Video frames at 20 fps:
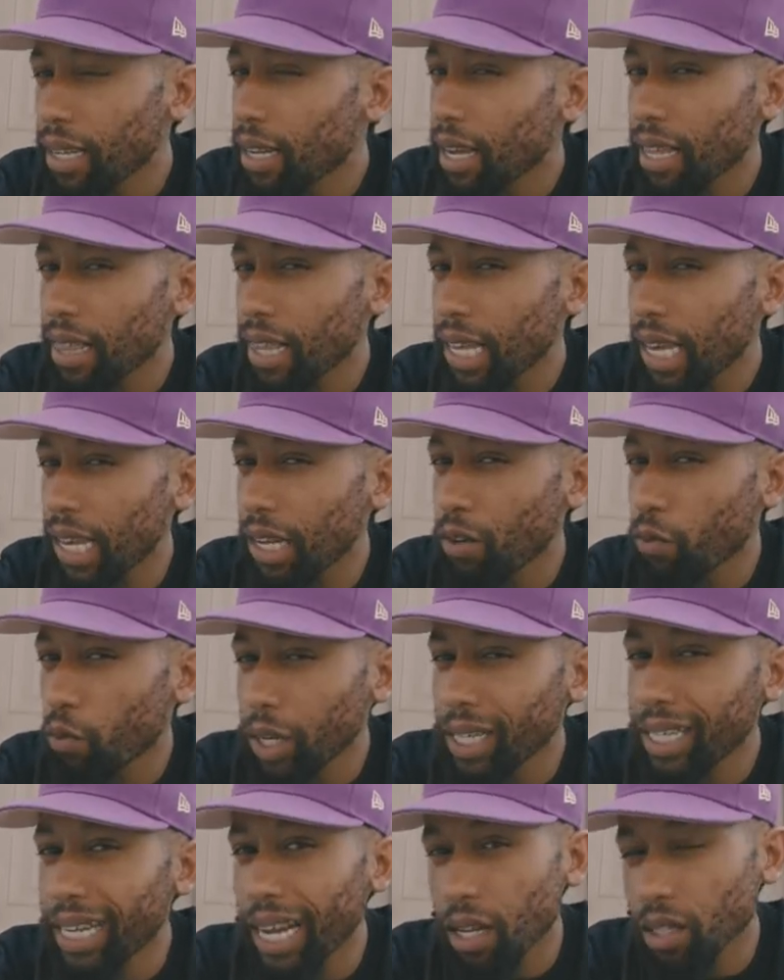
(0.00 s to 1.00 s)
and then
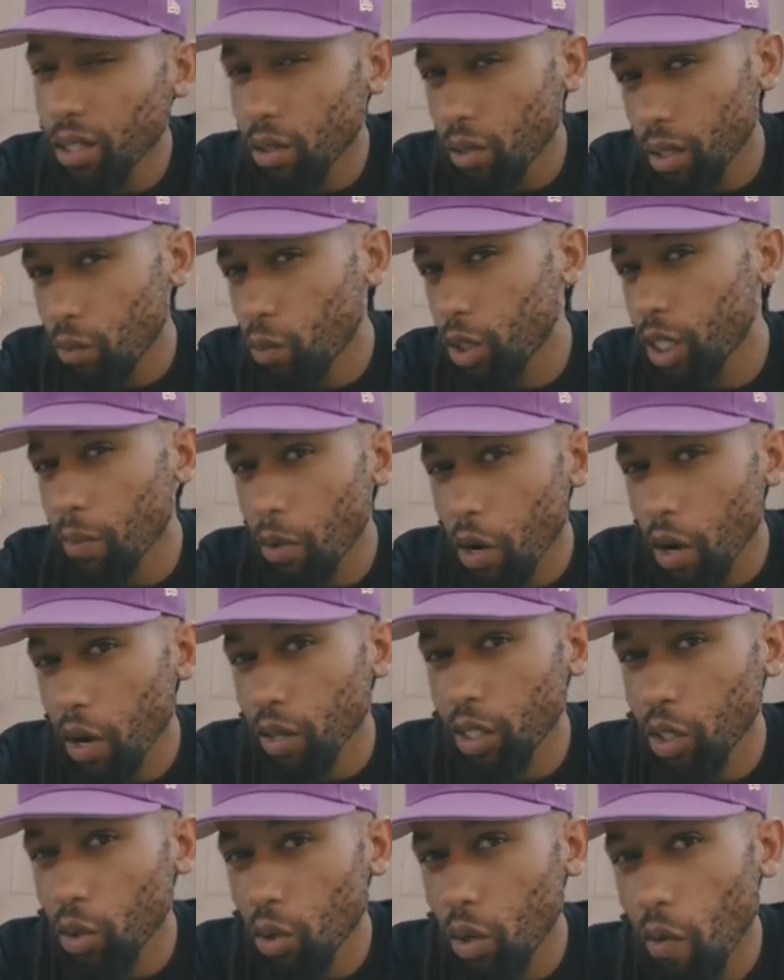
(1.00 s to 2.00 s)
re-download it, which I'm
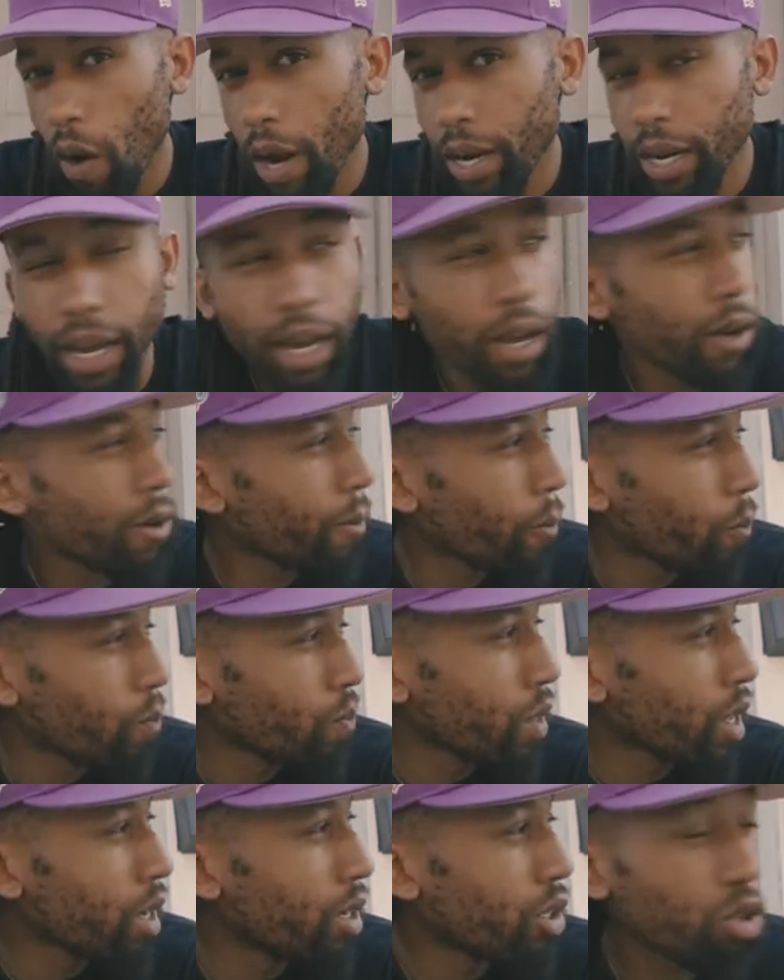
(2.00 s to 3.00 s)
currently doing right now.
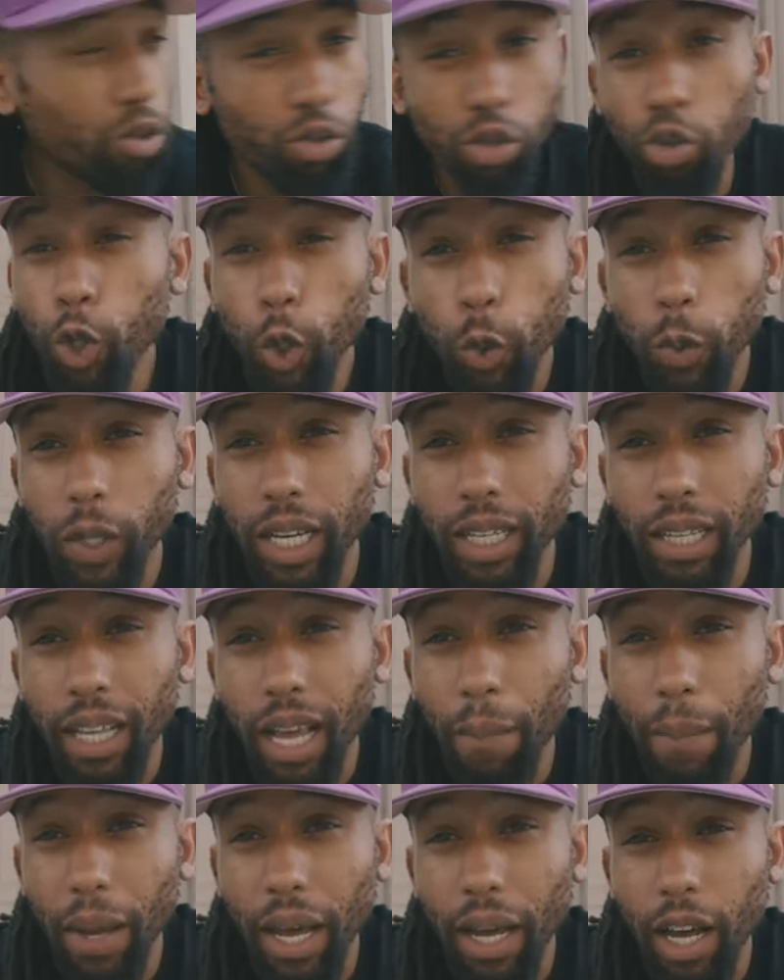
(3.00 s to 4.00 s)
So as soon as we get
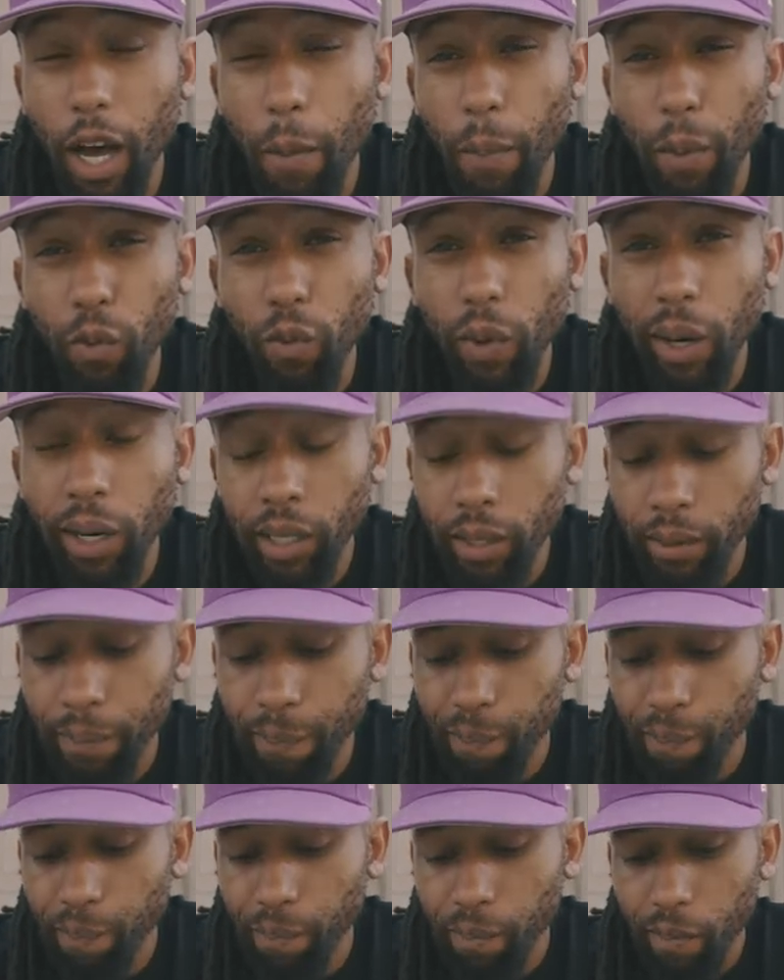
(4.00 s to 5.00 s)
that back up and running,
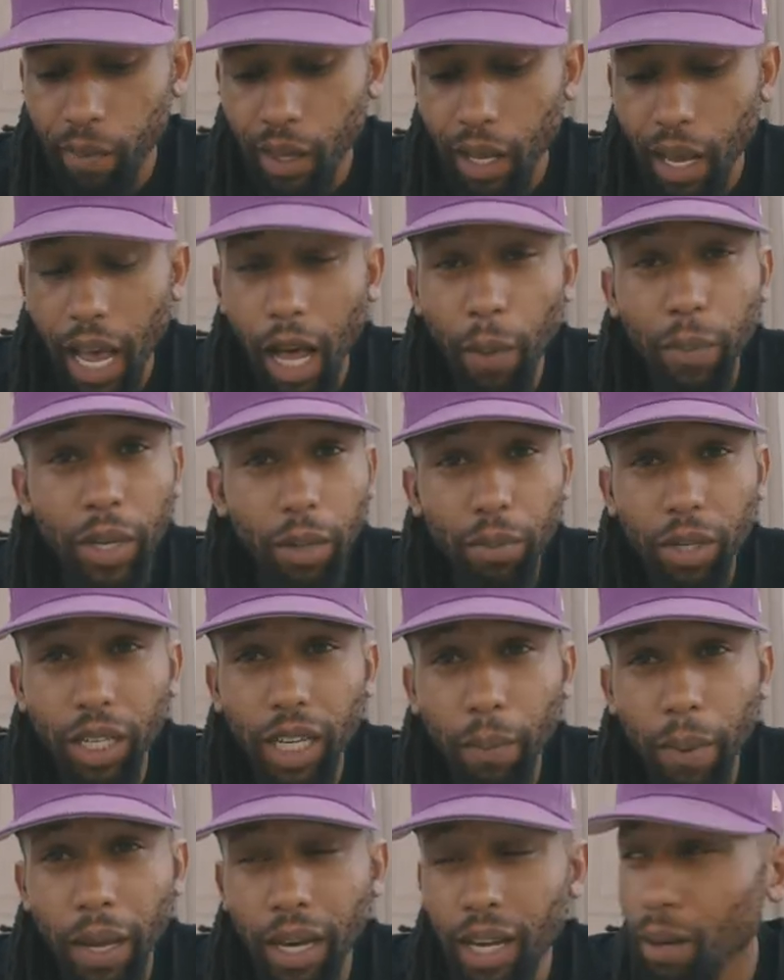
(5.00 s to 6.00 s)
I'll be able to
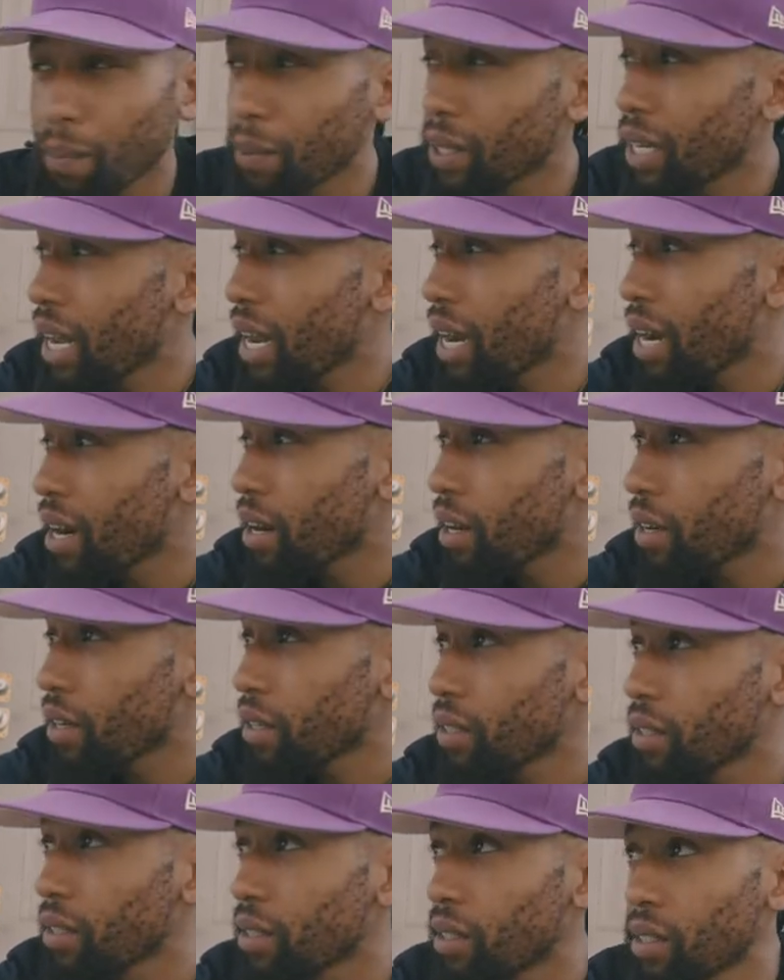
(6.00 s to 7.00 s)
get back up in the air
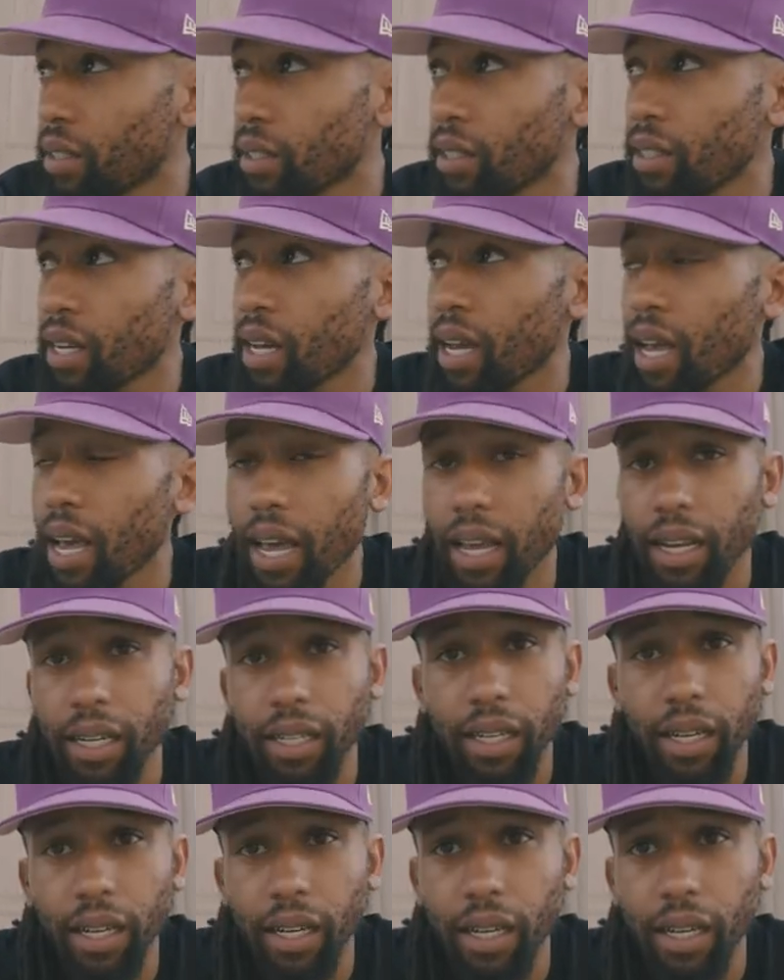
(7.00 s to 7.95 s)
and